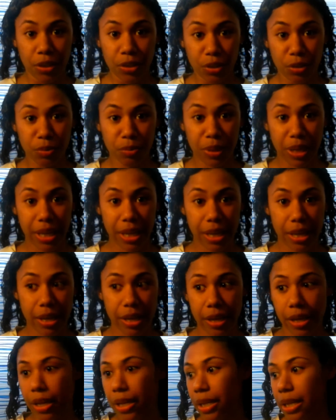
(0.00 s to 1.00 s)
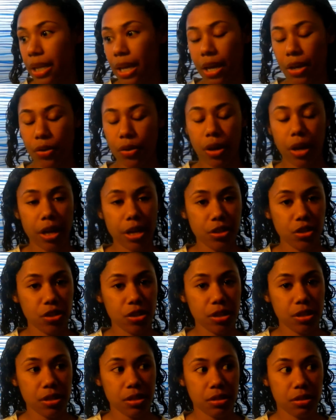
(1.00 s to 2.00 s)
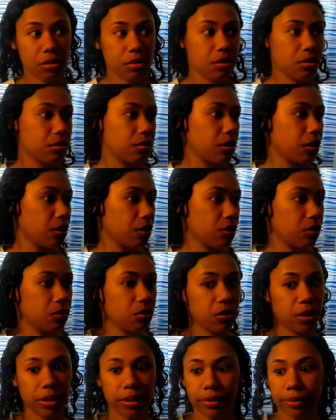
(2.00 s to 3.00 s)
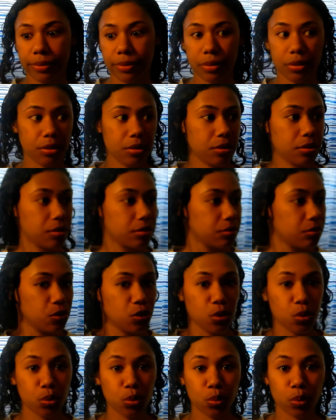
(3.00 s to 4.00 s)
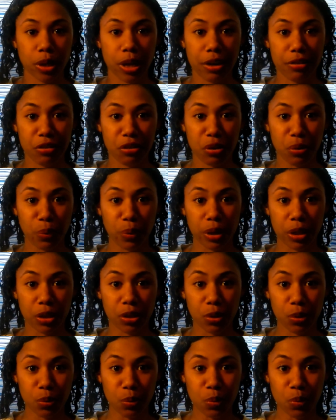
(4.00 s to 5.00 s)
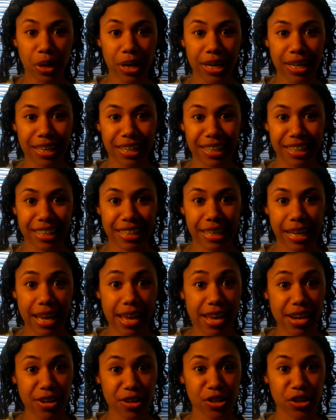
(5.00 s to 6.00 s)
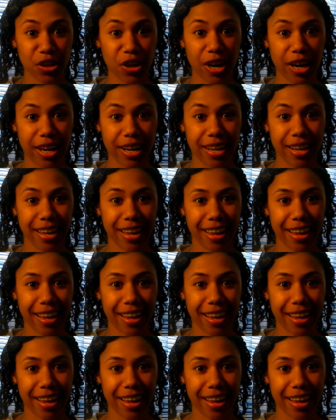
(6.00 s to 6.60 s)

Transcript: to my hair, and now I just go and do whatever I want to do and let it air dry.